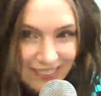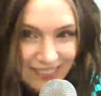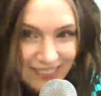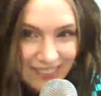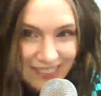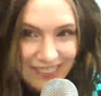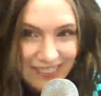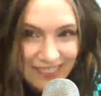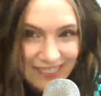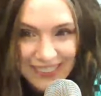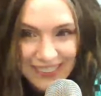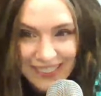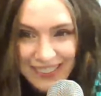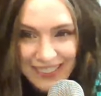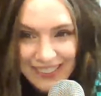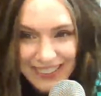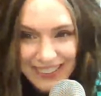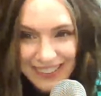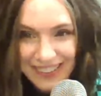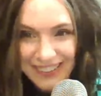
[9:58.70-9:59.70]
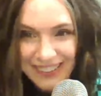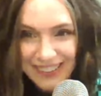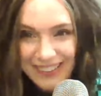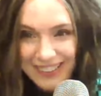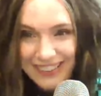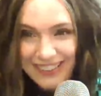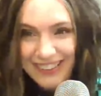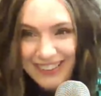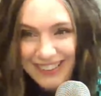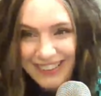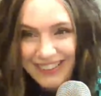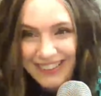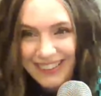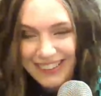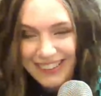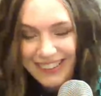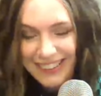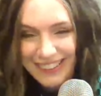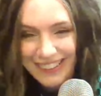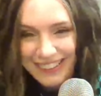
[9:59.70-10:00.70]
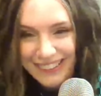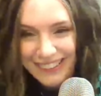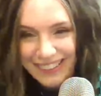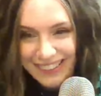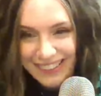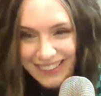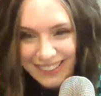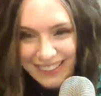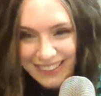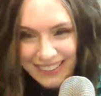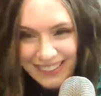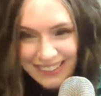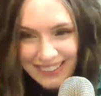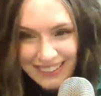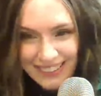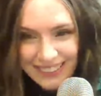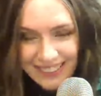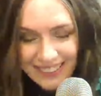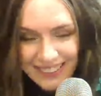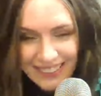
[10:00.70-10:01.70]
No words are spoken by the person on screen.